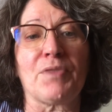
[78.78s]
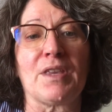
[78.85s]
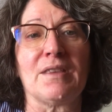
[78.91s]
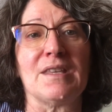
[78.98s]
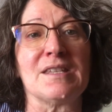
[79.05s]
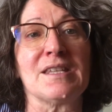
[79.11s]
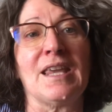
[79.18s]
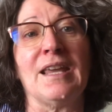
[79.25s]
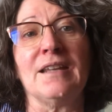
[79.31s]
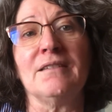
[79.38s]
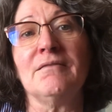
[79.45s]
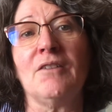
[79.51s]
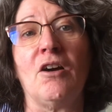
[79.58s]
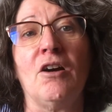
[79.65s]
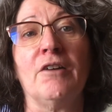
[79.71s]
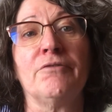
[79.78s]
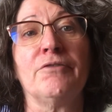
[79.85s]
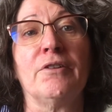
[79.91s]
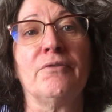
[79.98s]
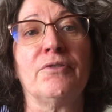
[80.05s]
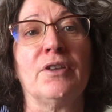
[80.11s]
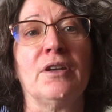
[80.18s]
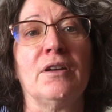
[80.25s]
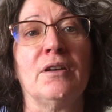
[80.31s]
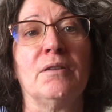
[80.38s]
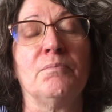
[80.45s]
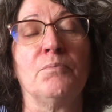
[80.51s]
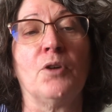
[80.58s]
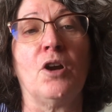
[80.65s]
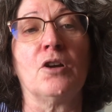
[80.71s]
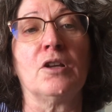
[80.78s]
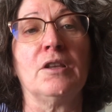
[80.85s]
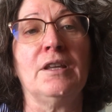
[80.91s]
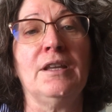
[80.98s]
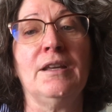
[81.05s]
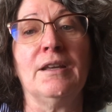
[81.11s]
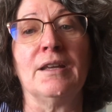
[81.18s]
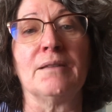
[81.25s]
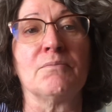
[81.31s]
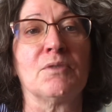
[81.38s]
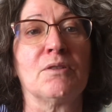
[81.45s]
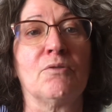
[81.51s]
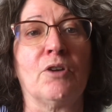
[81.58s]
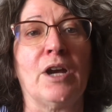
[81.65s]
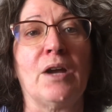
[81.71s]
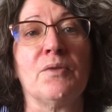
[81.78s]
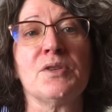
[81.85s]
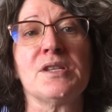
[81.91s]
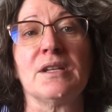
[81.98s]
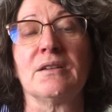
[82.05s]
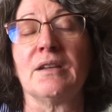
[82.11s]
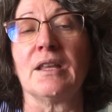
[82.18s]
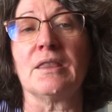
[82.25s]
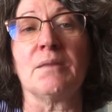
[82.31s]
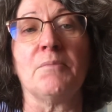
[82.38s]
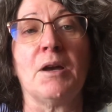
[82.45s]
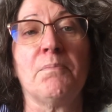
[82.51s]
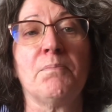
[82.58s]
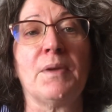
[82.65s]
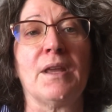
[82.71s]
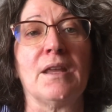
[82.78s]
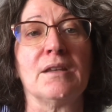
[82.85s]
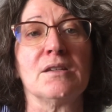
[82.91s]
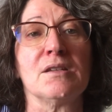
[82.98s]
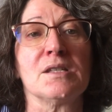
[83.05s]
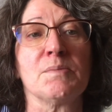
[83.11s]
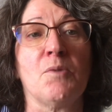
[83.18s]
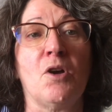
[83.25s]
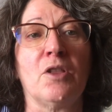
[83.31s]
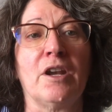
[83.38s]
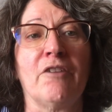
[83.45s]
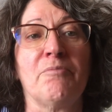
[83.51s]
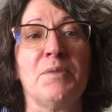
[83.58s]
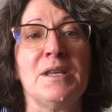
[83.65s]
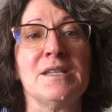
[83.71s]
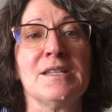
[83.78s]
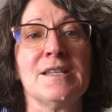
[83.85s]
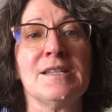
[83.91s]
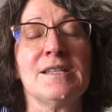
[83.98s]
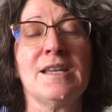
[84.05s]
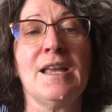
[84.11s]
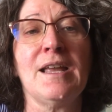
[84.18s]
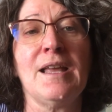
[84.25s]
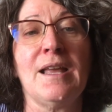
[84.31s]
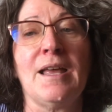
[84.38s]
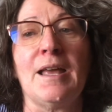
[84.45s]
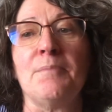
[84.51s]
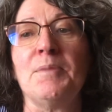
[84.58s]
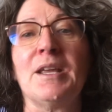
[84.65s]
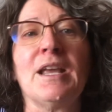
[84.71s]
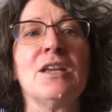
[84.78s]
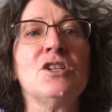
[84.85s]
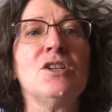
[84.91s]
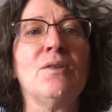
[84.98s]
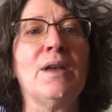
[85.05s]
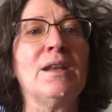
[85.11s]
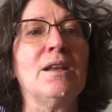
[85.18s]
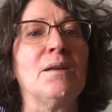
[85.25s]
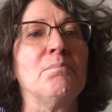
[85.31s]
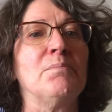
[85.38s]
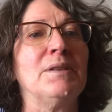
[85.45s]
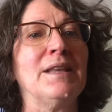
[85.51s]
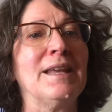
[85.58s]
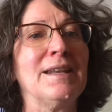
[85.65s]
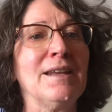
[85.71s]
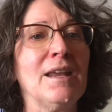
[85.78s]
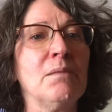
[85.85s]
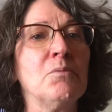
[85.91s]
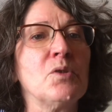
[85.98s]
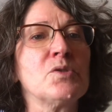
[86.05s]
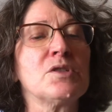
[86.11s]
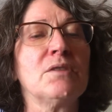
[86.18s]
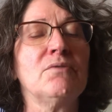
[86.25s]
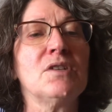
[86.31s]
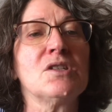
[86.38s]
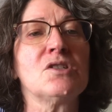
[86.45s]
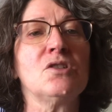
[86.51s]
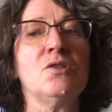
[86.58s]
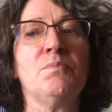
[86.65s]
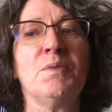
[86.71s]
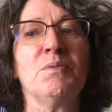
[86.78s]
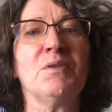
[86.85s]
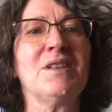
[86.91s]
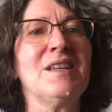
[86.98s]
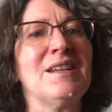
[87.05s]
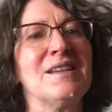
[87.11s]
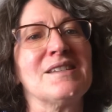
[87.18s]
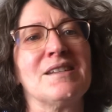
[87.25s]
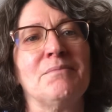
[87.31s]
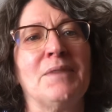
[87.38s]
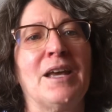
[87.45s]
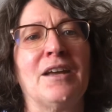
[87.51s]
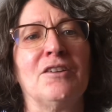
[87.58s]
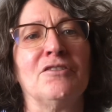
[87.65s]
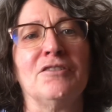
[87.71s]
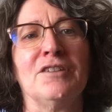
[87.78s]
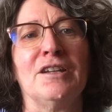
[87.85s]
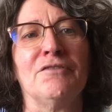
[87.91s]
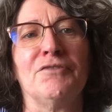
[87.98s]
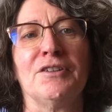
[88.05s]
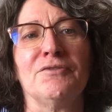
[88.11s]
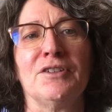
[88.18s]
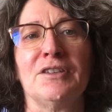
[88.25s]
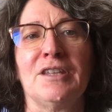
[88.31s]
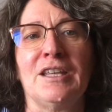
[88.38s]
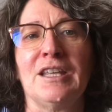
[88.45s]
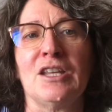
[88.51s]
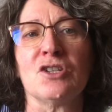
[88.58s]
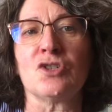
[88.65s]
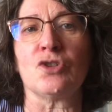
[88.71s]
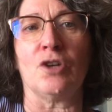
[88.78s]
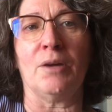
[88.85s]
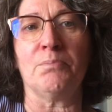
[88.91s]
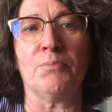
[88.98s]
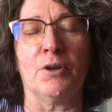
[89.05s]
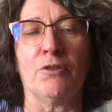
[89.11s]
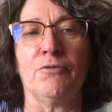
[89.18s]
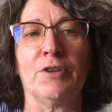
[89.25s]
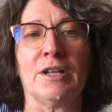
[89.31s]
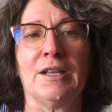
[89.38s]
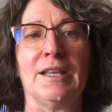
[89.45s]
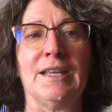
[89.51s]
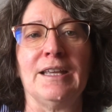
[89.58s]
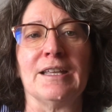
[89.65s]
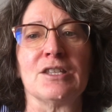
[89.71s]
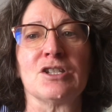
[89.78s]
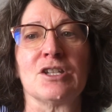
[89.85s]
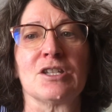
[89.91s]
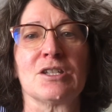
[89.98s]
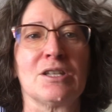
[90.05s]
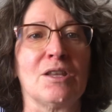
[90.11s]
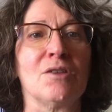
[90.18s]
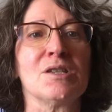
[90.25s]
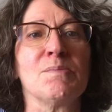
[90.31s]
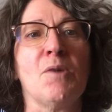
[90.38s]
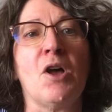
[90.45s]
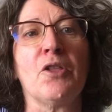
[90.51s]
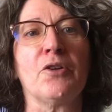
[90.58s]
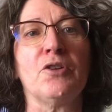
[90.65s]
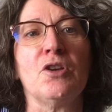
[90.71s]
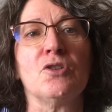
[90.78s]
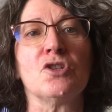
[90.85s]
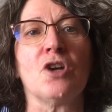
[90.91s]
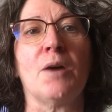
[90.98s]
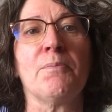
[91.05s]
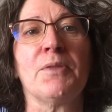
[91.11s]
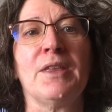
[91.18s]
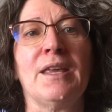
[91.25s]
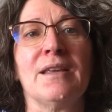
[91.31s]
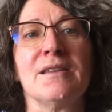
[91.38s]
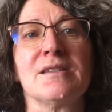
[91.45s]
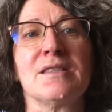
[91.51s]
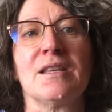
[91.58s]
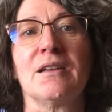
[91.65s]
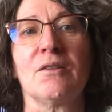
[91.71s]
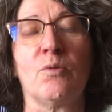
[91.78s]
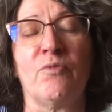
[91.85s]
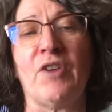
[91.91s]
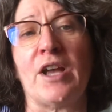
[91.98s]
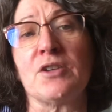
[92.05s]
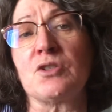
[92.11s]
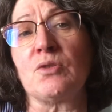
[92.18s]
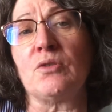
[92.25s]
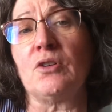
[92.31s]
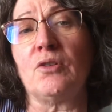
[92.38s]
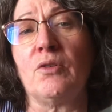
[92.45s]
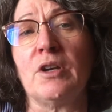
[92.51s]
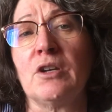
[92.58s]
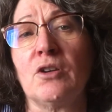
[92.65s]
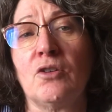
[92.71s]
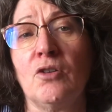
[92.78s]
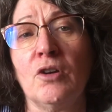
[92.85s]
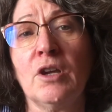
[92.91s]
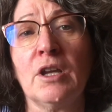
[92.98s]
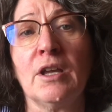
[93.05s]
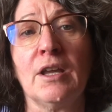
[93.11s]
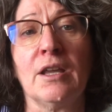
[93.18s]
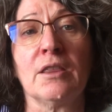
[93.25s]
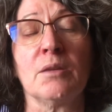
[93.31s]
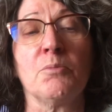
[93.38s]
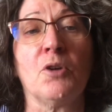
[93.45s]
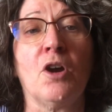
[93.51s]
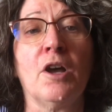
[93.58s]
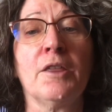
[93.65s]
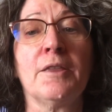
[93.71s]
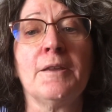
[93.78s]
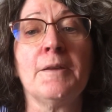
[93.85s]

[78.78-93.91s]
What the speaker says: skin off of the broccoli and crowns and cut them up into small enough pieces. And because you end up blending most of this soup, it really doesn't matter if everything is chopped perfectly. It's just the smaller you chop things, the faster they're going to cook in the broth.